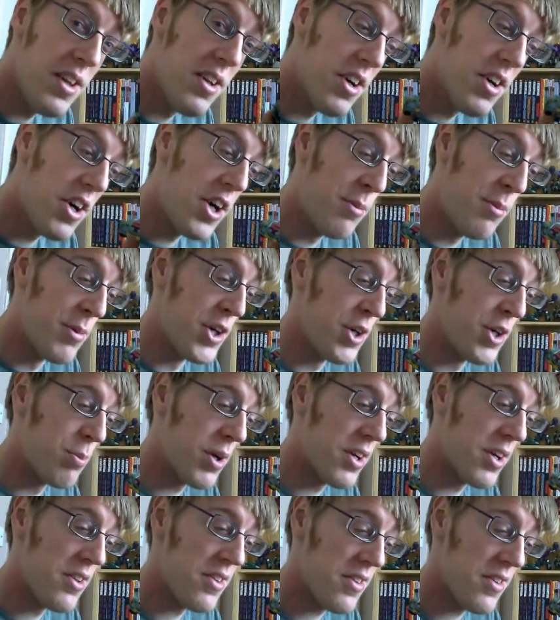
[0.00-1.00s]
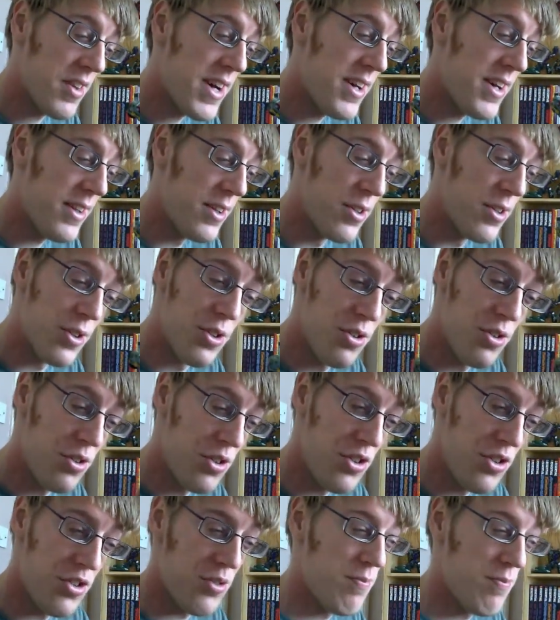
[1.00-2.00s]
in car mode, because that looks
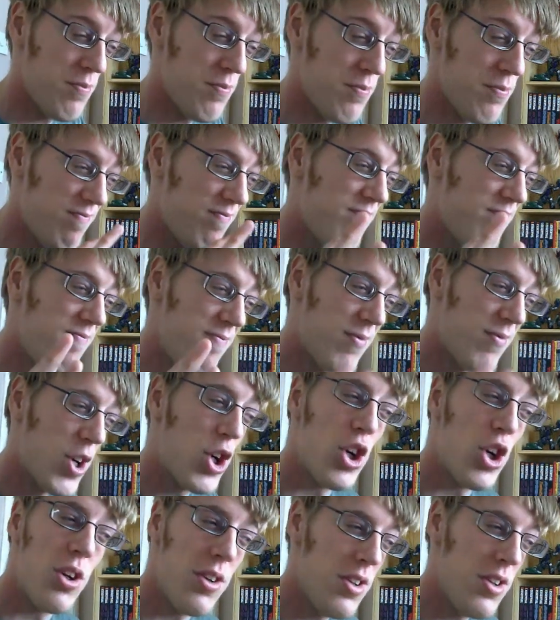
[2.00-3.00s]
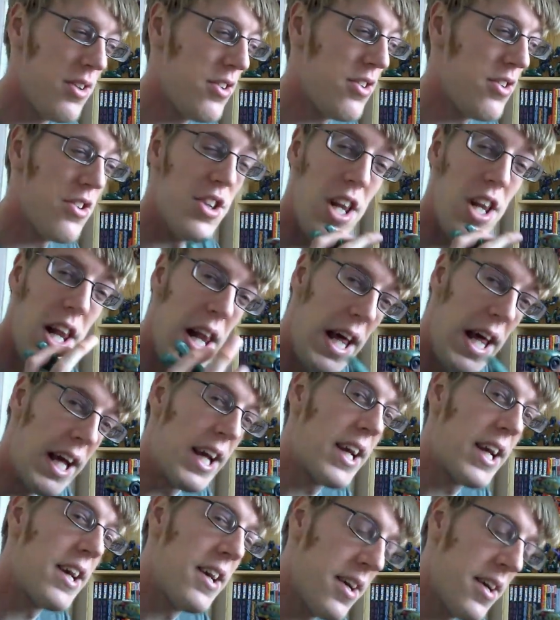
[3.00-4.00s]
just
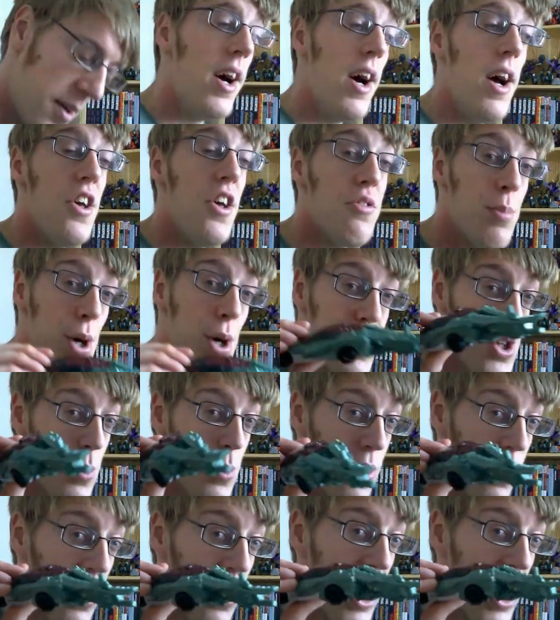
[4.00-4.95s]
slick. especially when you